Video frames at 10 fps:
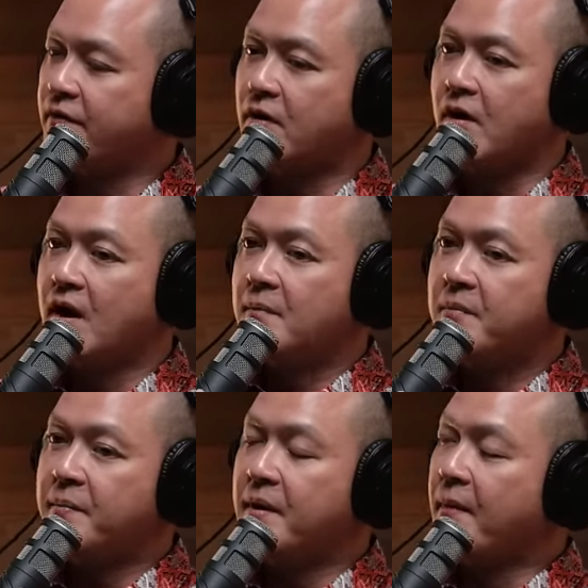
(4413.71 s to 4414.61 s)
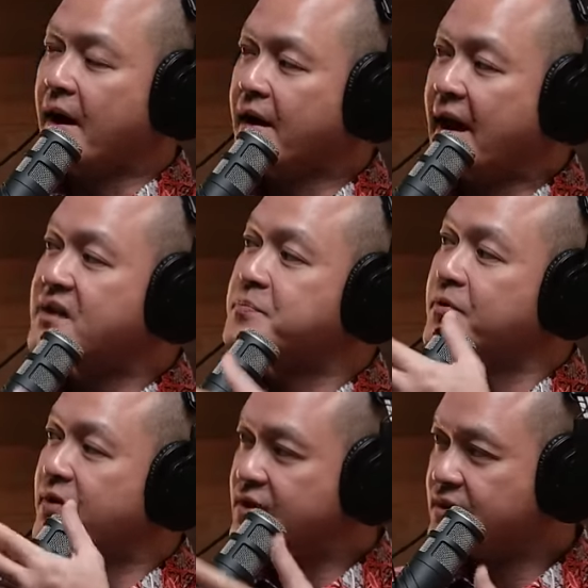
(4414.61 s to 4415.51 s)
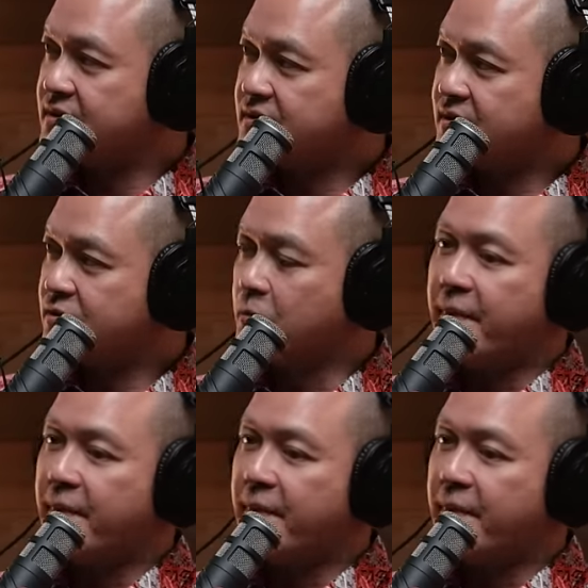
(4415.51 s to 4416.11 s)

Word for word: for maybe my aspirations to okay.